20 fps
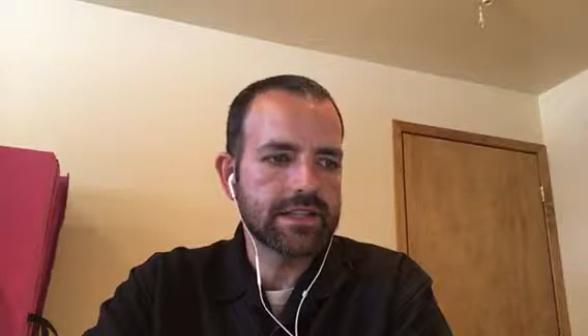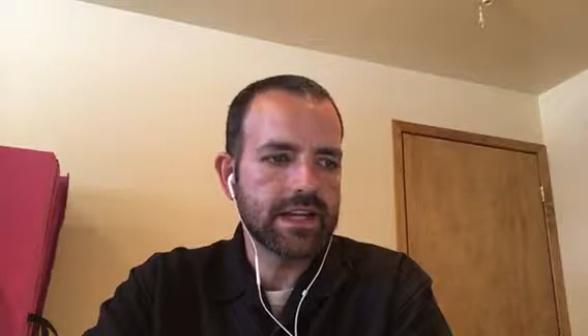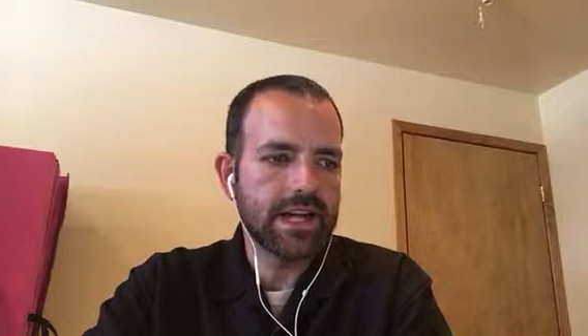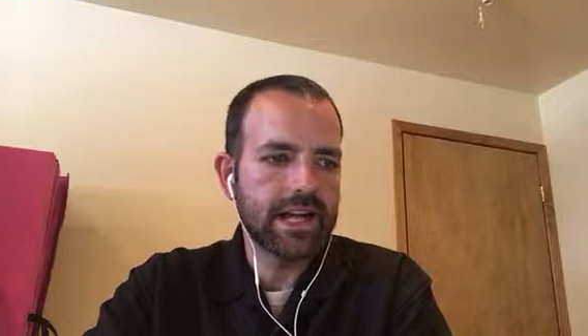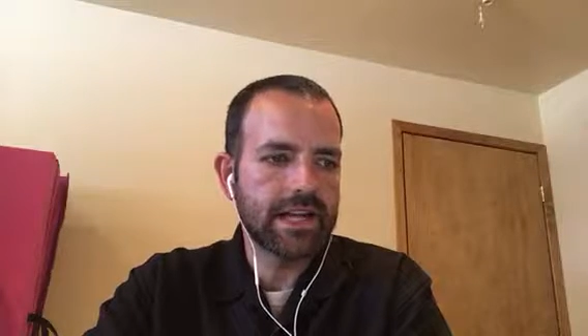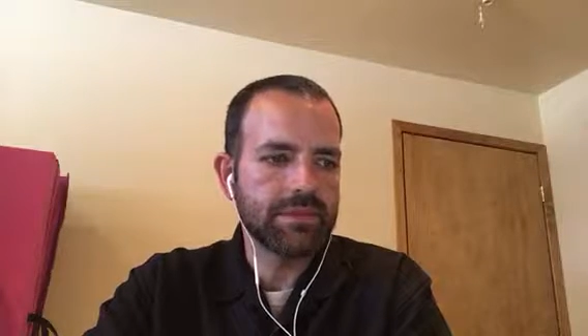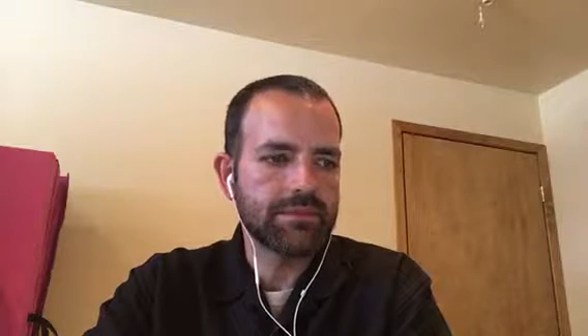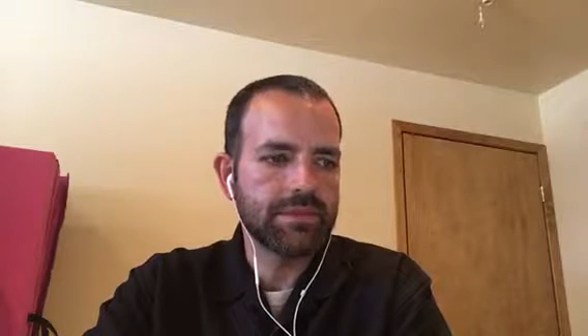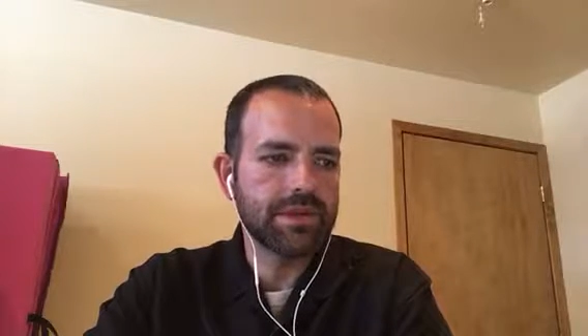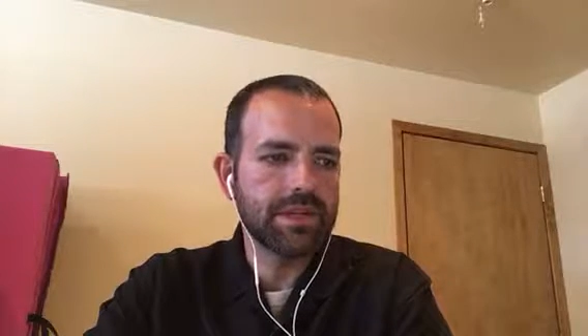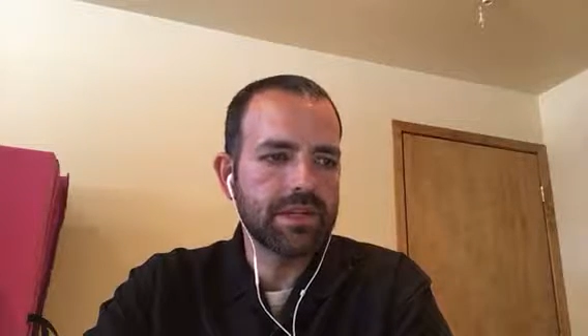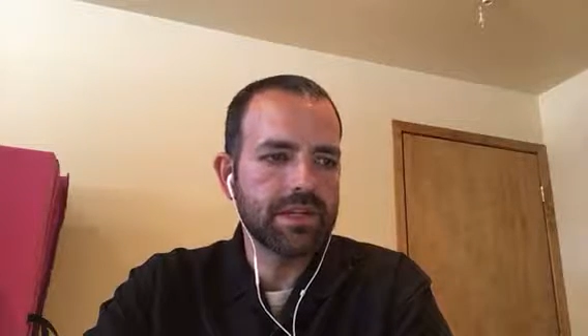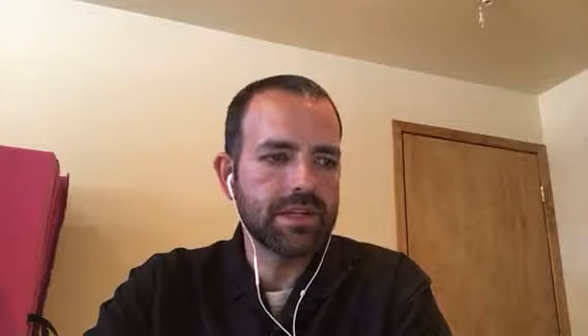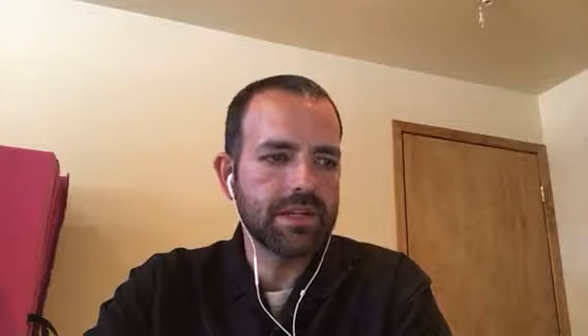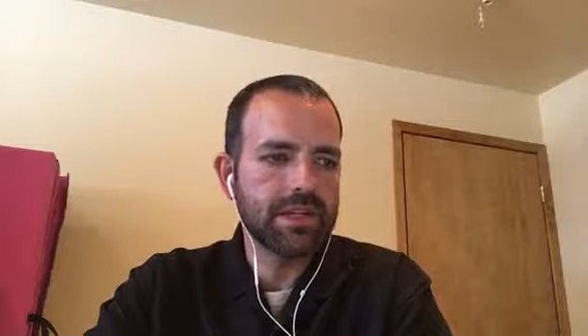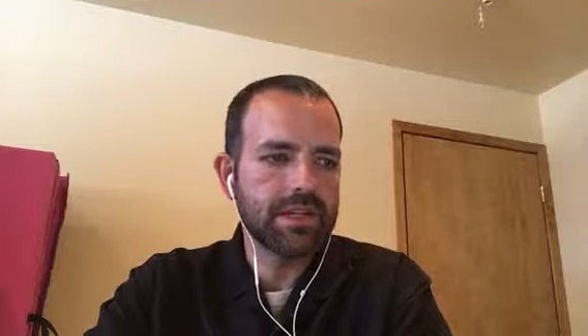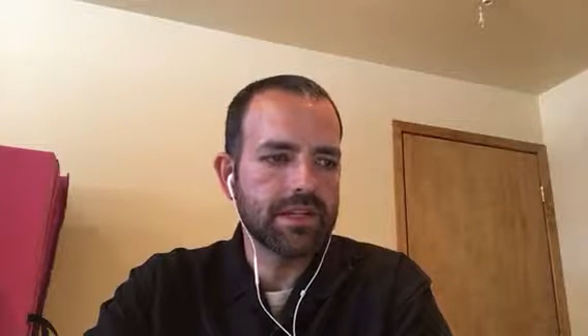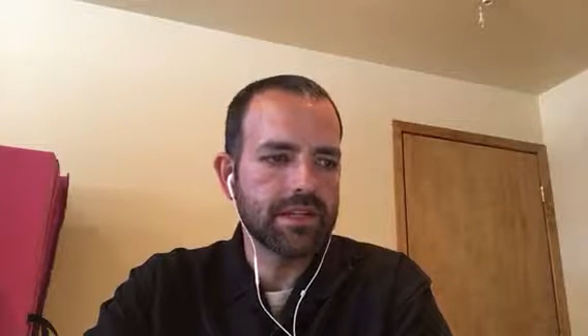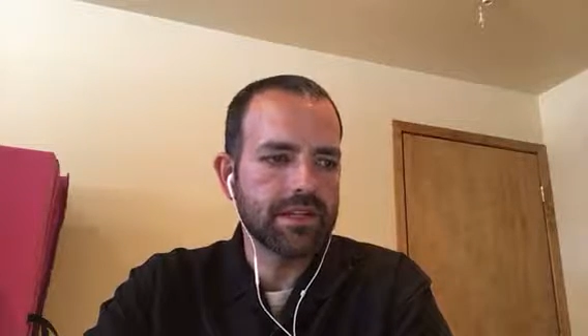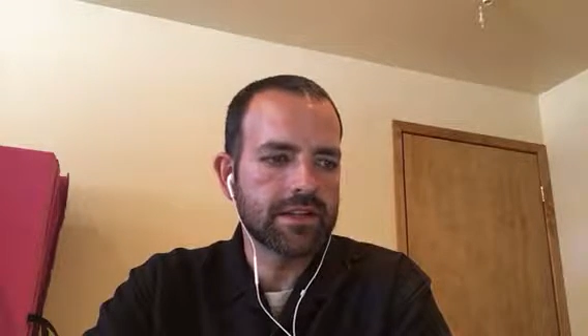had been
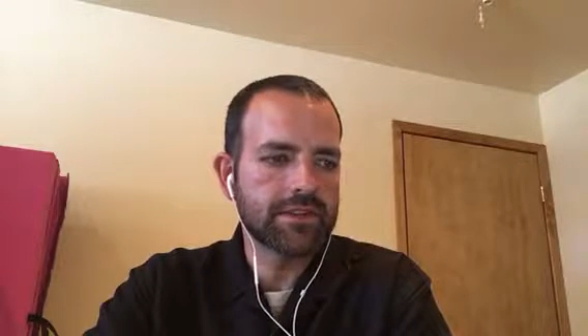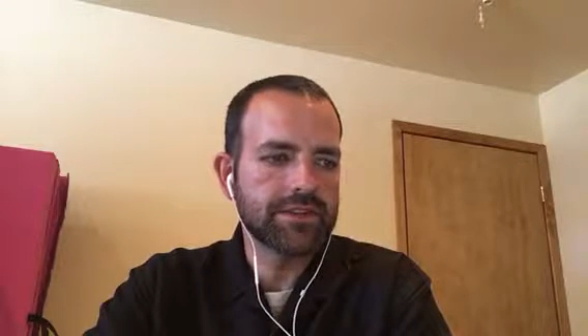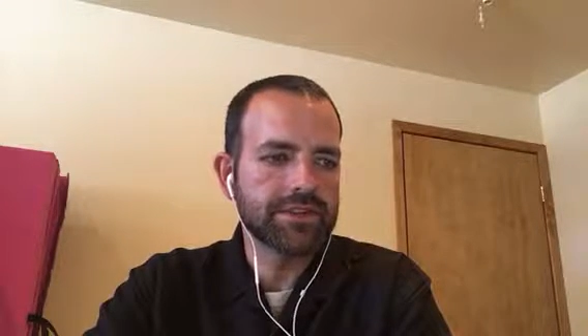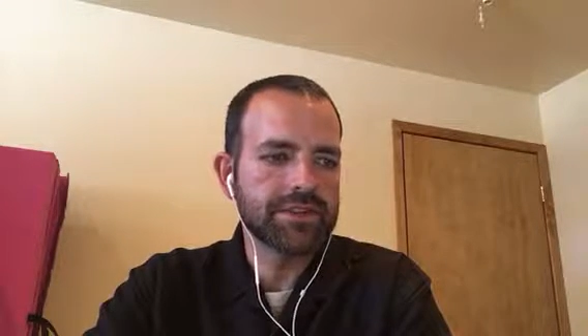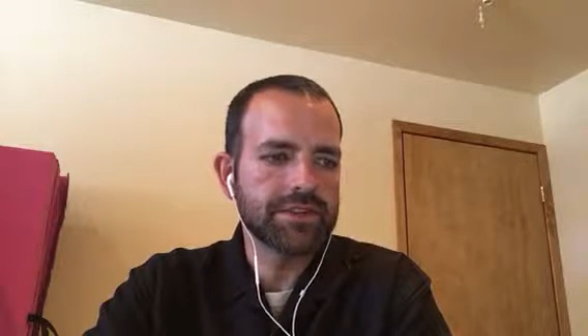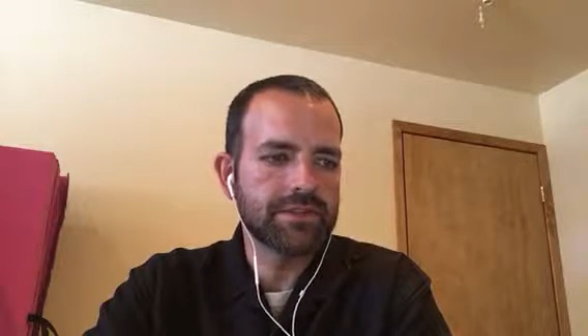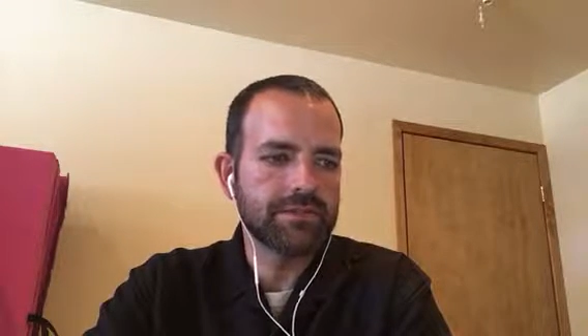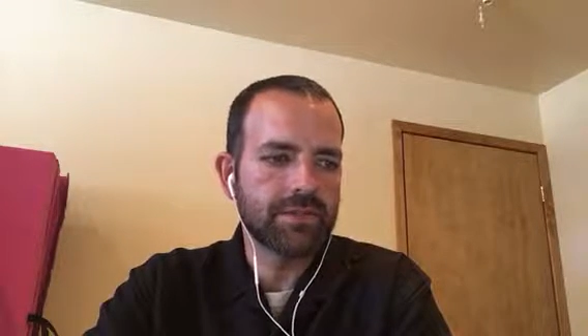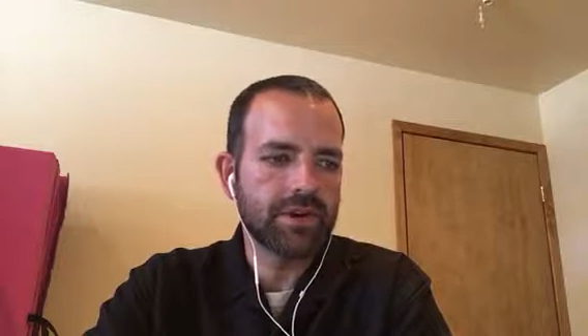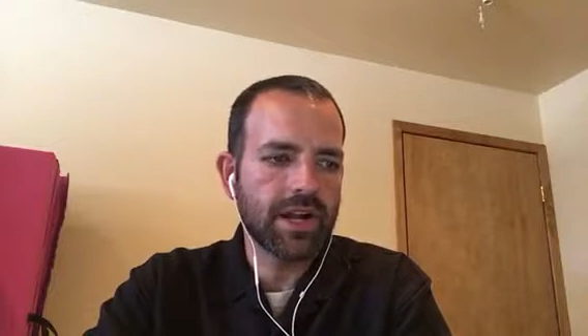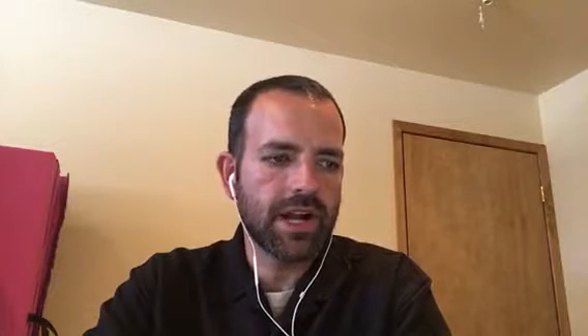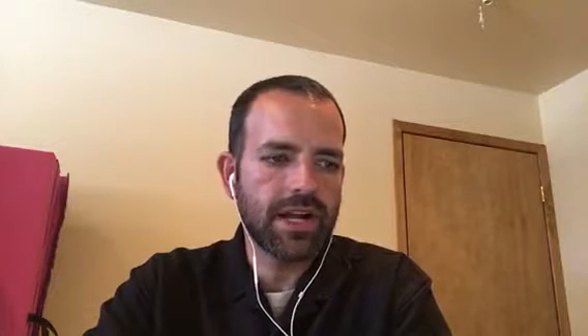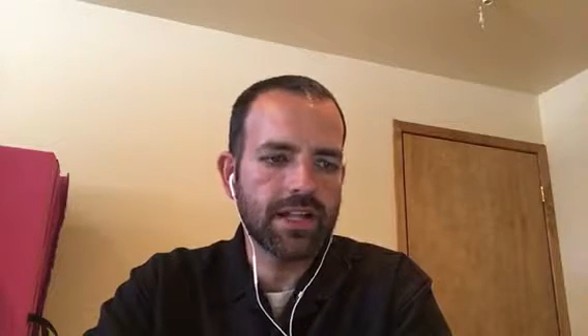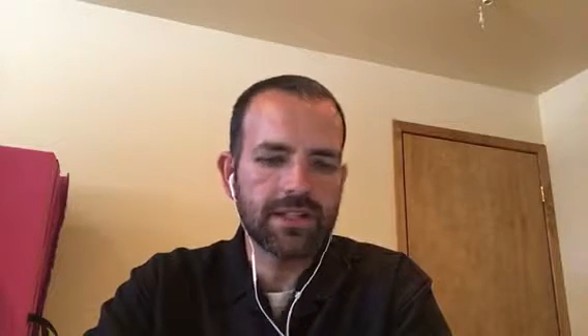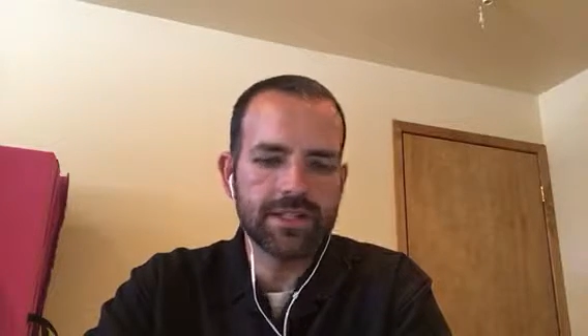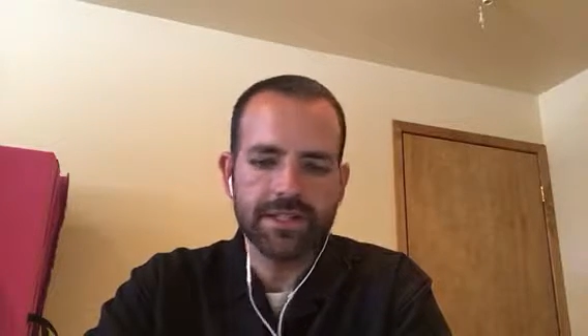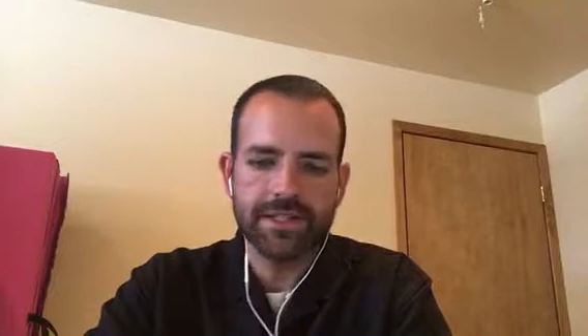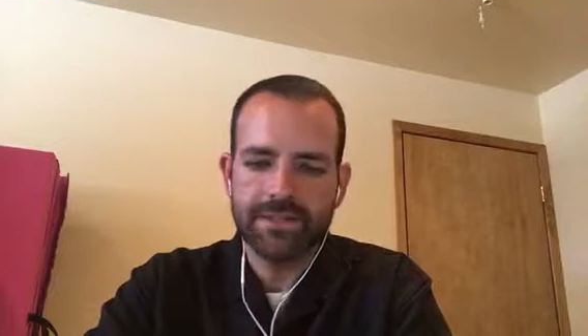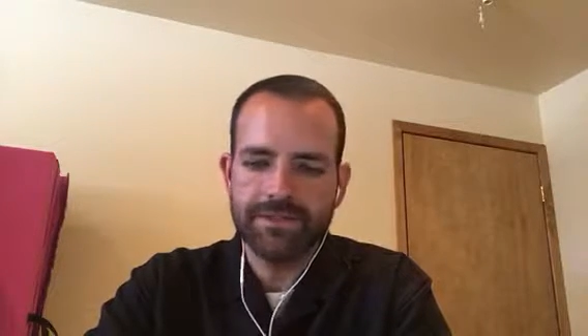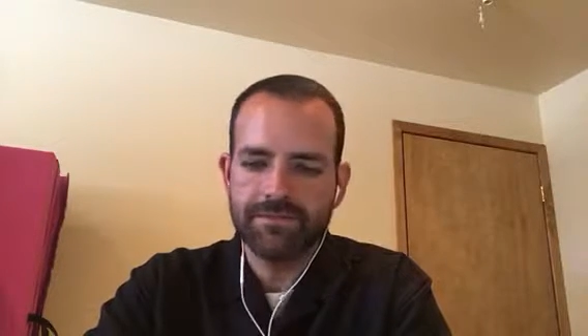there in Christian
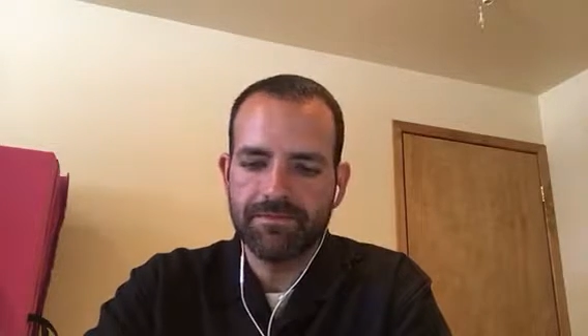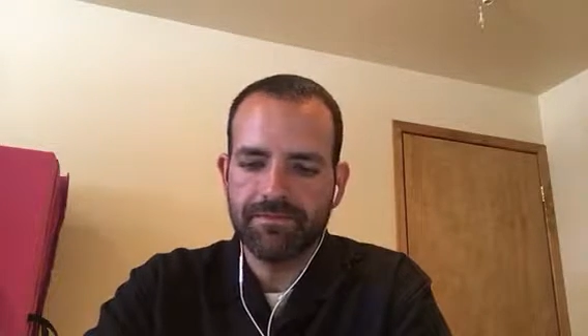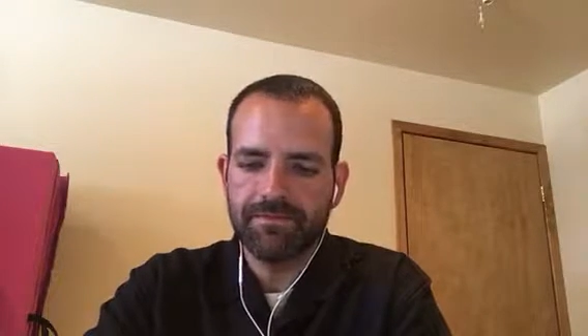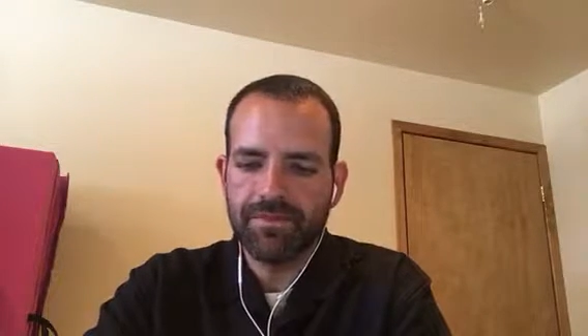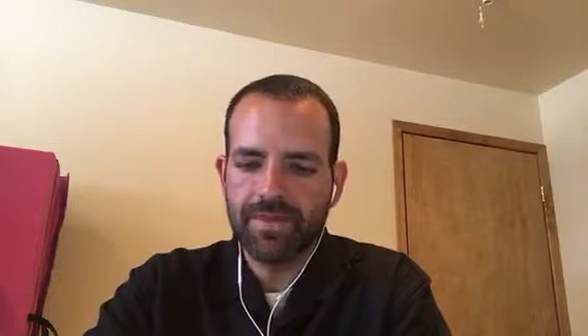morality.